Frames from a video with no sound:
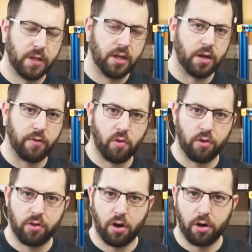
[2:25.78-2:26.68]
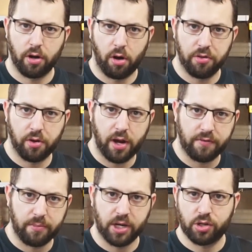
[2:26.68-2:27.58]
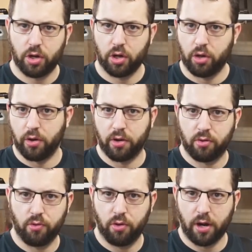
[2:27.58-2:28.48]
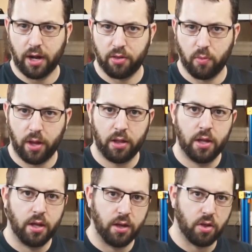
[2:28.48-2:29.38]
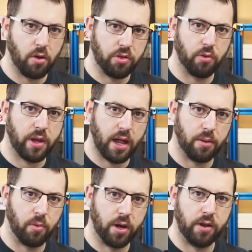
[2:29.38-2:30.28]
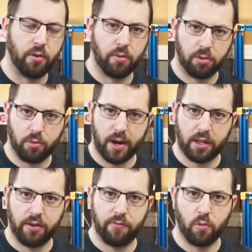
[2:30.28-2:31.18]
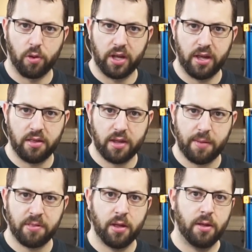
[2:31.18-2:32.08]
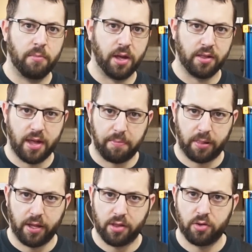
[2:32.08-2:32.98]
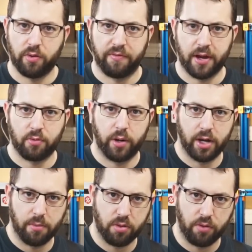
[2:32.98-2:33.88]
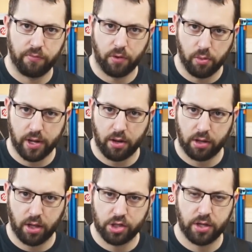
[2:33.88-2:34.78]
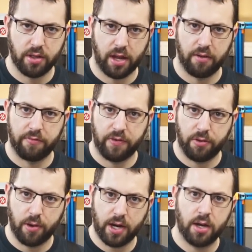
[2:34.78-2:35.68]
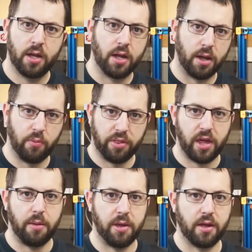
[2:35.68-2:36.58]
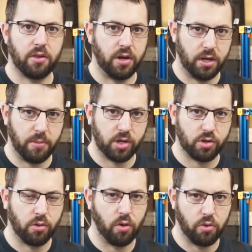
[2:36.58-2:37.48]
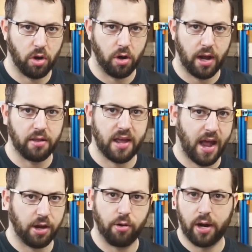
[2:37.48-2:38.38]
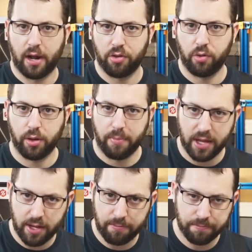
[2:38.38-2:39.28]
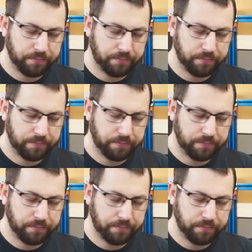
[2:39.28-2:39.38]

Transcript: Now, of course, you are also going to have to make sure your extruder as well is also calibrated correctly for E-steps because that plays into effect when it comes to flow calculations and feed rate. And with ABS, you need to make sure those are as accurate as you can make it.